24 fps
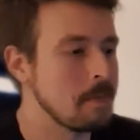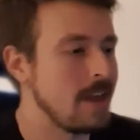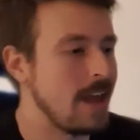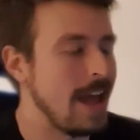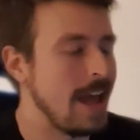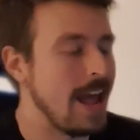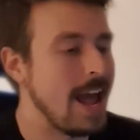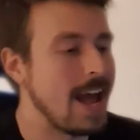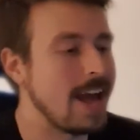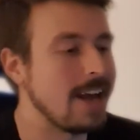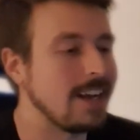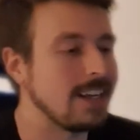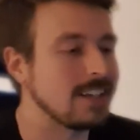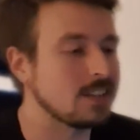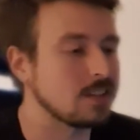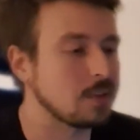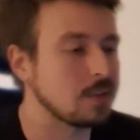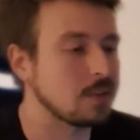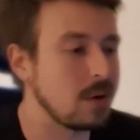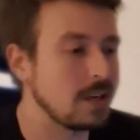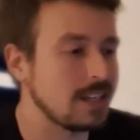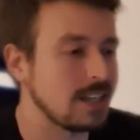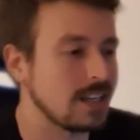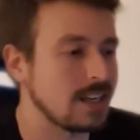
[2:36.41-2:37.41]
And it's
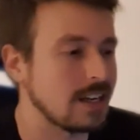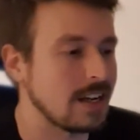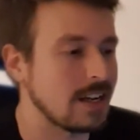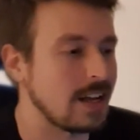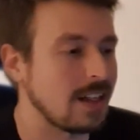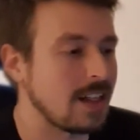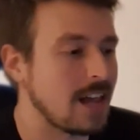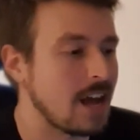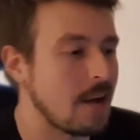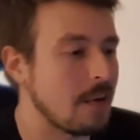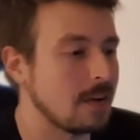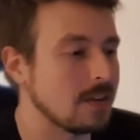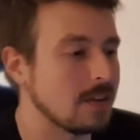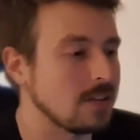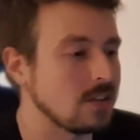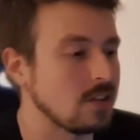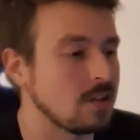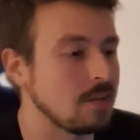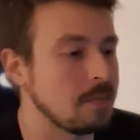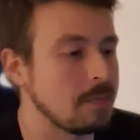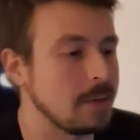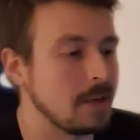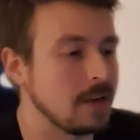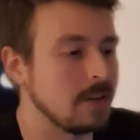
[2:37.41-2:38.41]
going to allow us to
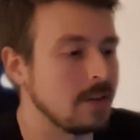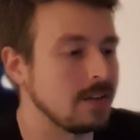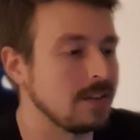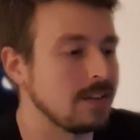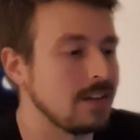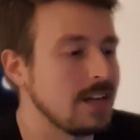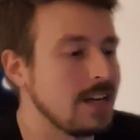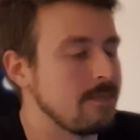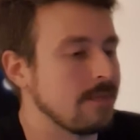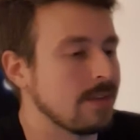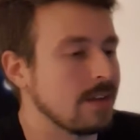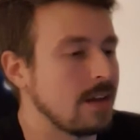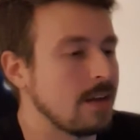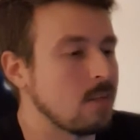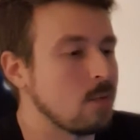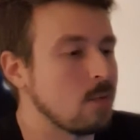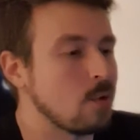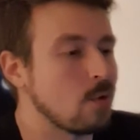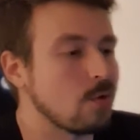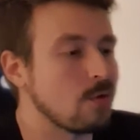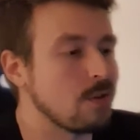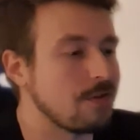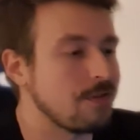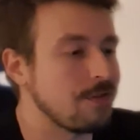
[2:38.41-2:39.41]
build a
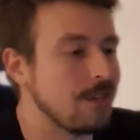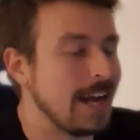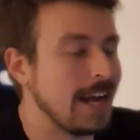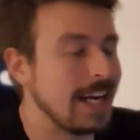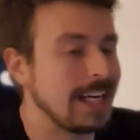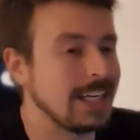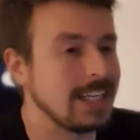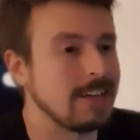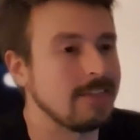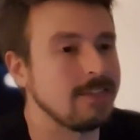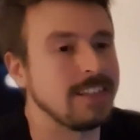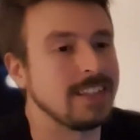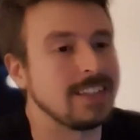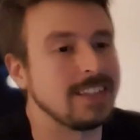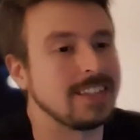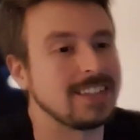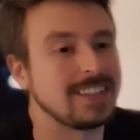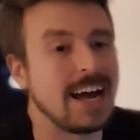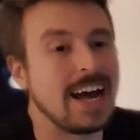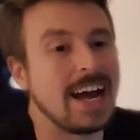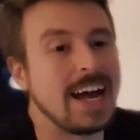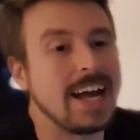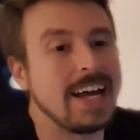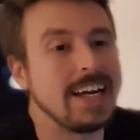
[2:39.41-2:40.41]
more reflective
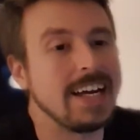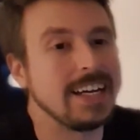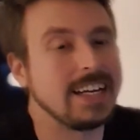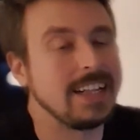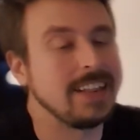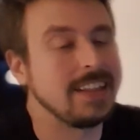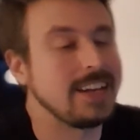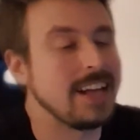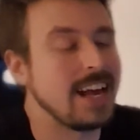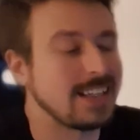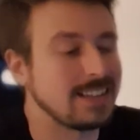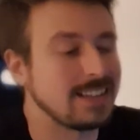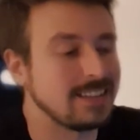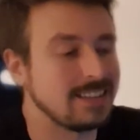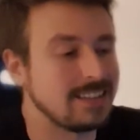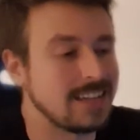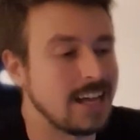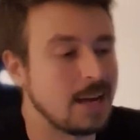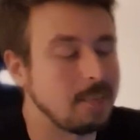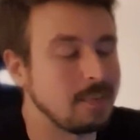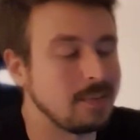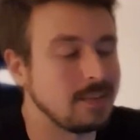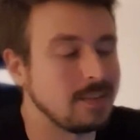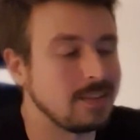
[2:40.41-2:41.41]
design in the next
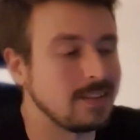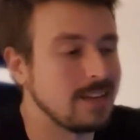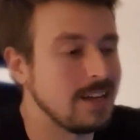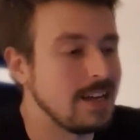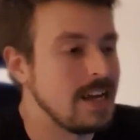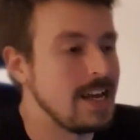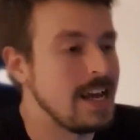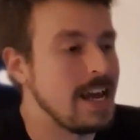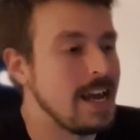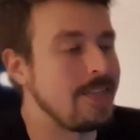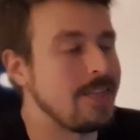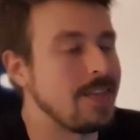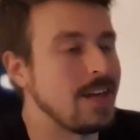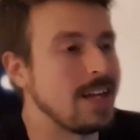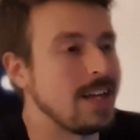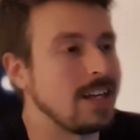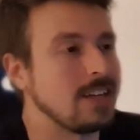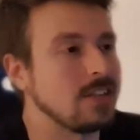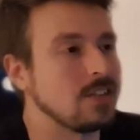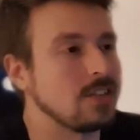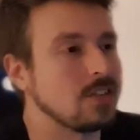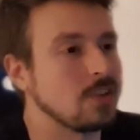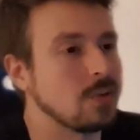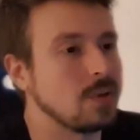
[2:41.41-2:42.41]
steps that
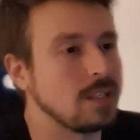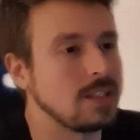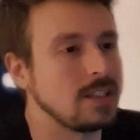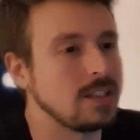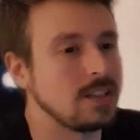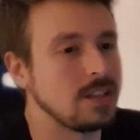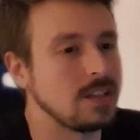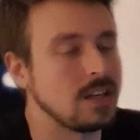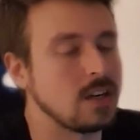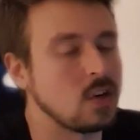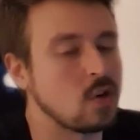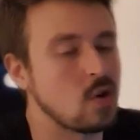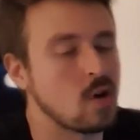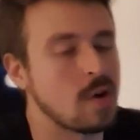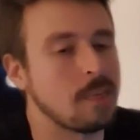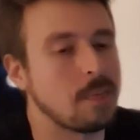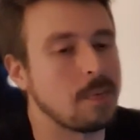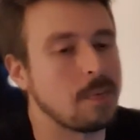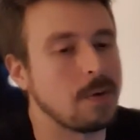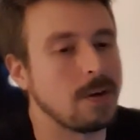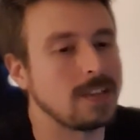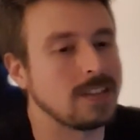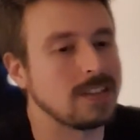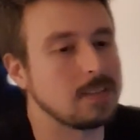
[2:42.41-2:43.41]
is going to
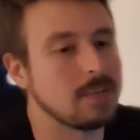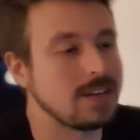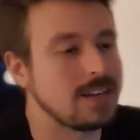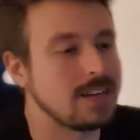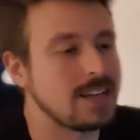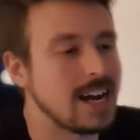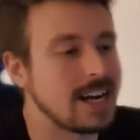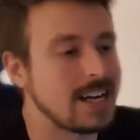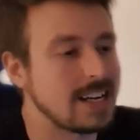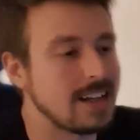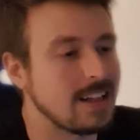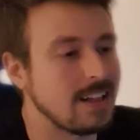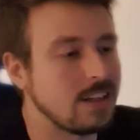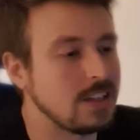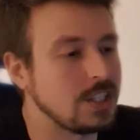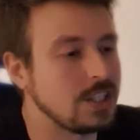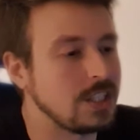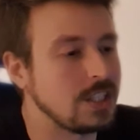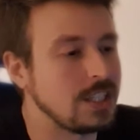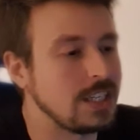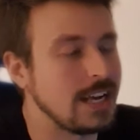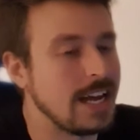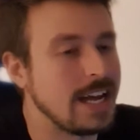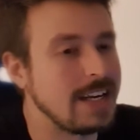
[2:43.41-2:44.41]
incorporate some of the
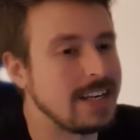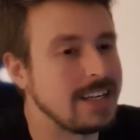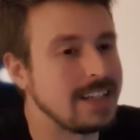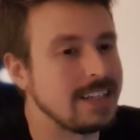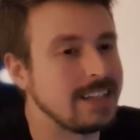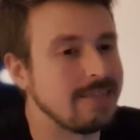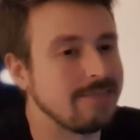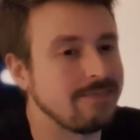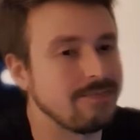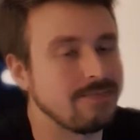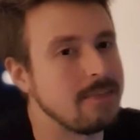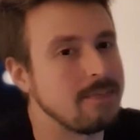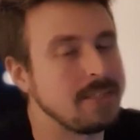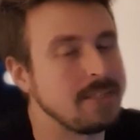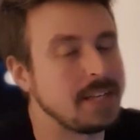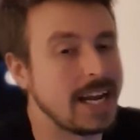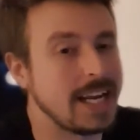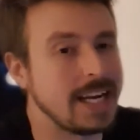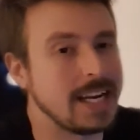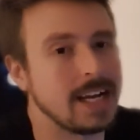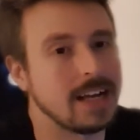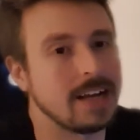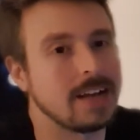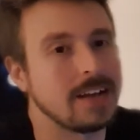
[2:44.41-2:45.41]
technology and
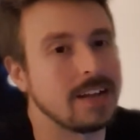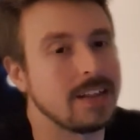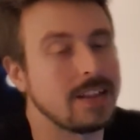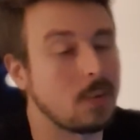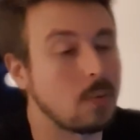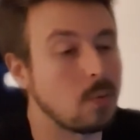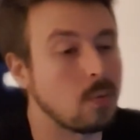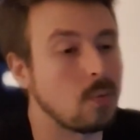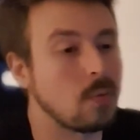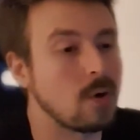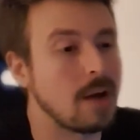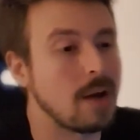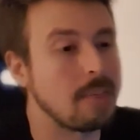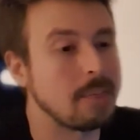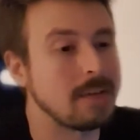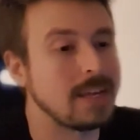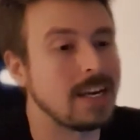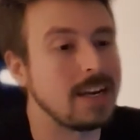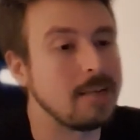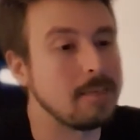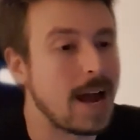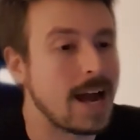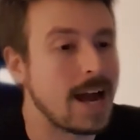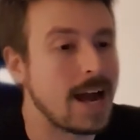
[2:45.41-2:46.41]
data that I'm
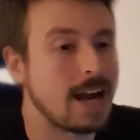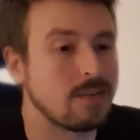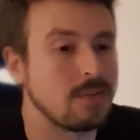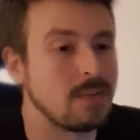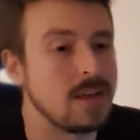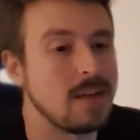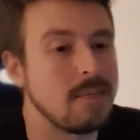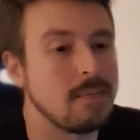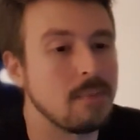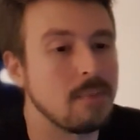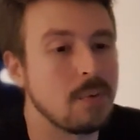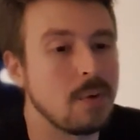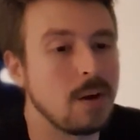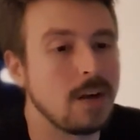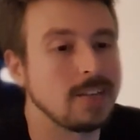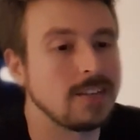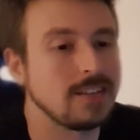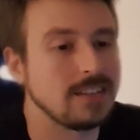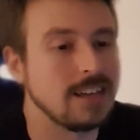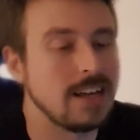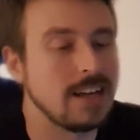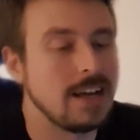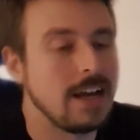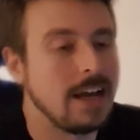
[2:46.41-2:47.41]
getting back from the endpoints
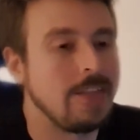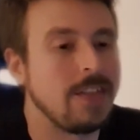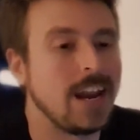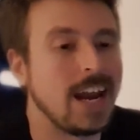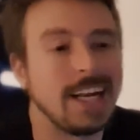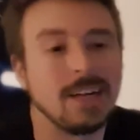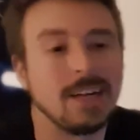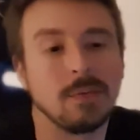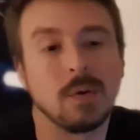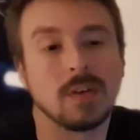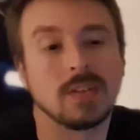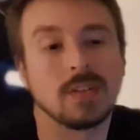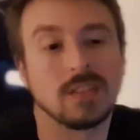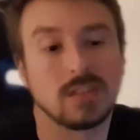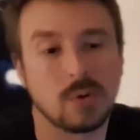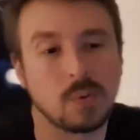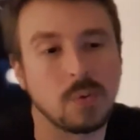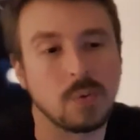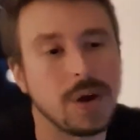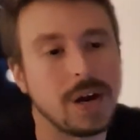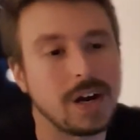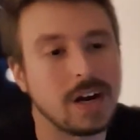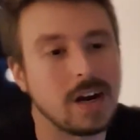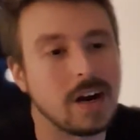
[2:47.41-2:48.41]
that I wasn't
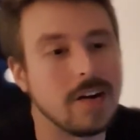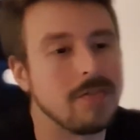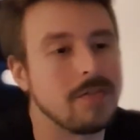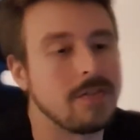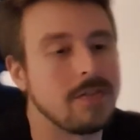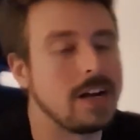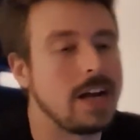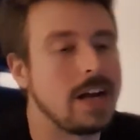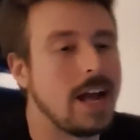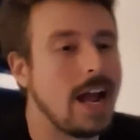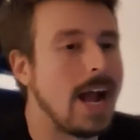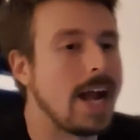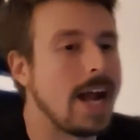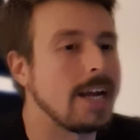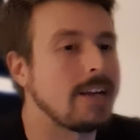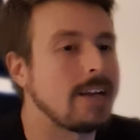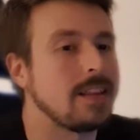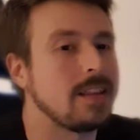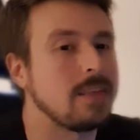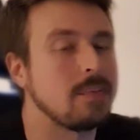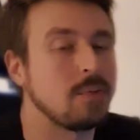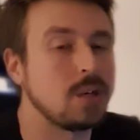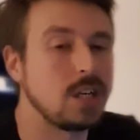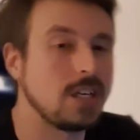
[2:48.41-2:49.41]
aware of at
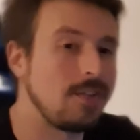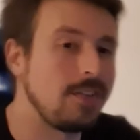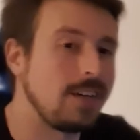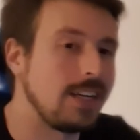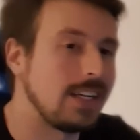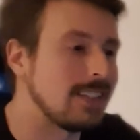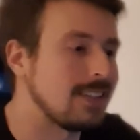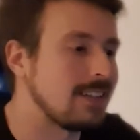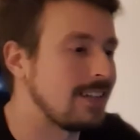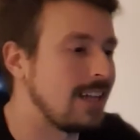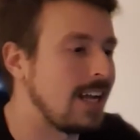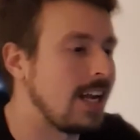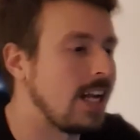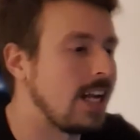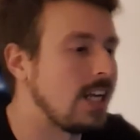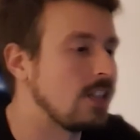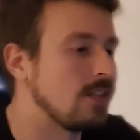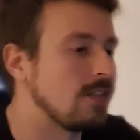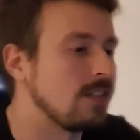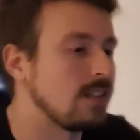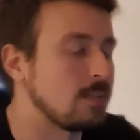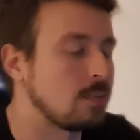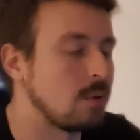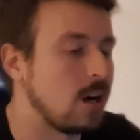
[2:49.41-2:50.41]
the previous stage of
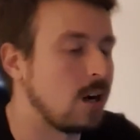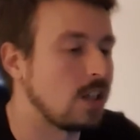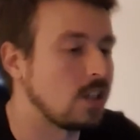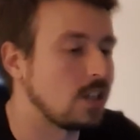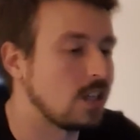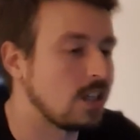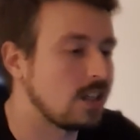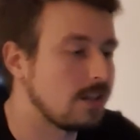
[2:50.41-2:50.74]
this project.